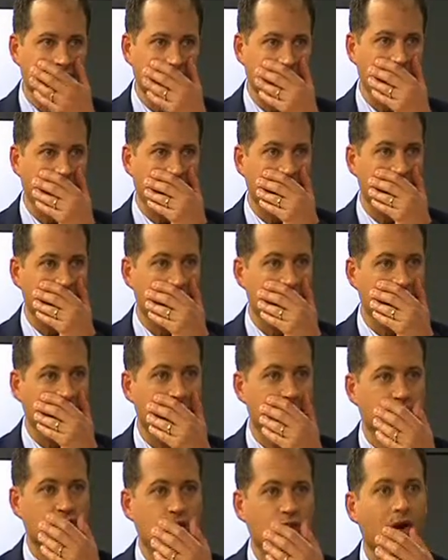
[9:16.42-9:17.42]
to me. They
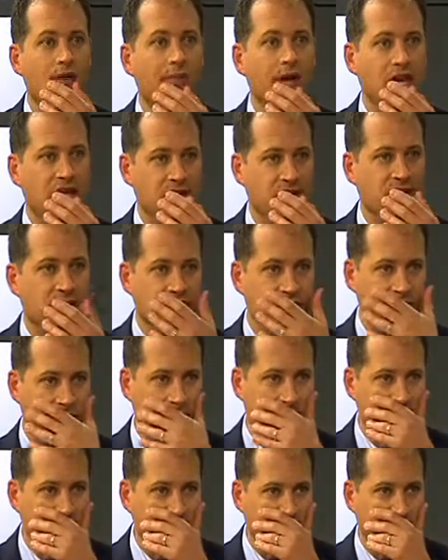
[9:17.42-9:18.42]
for really? so many years they've
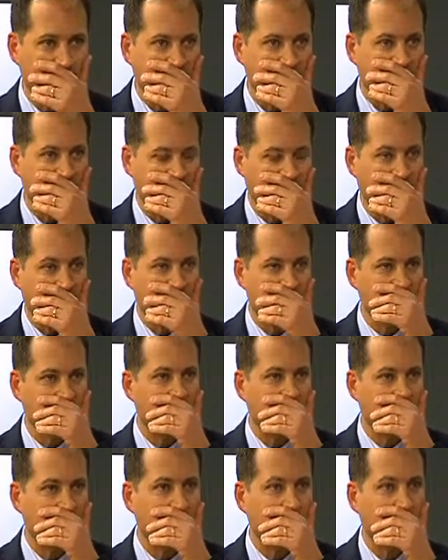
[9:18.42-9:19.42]
been putting their hands
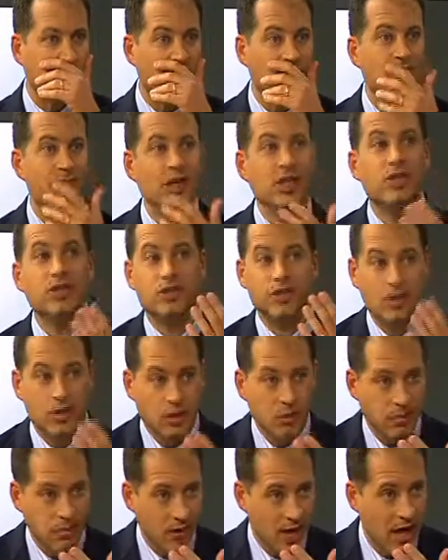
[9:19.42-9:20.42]
over their mouth because of
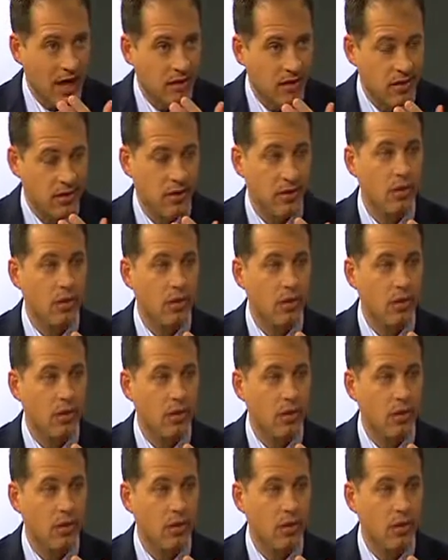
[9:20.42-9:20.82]
their breath